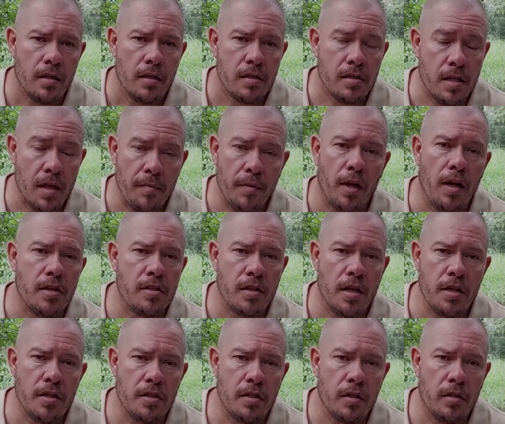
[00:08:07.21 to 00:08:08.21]

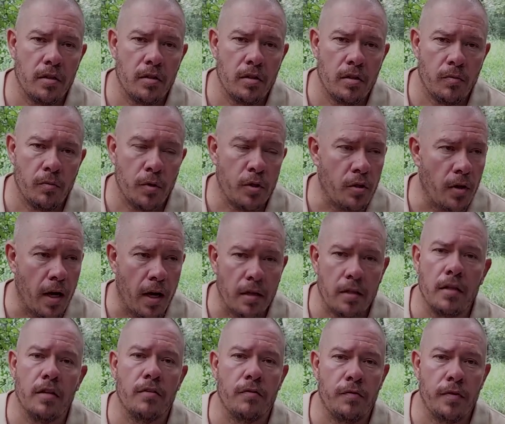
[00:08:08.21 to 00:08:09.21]
stabilization when you're
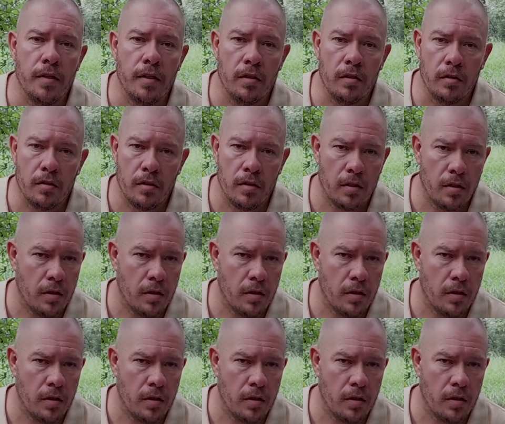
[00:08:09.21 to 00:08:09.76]
out in the field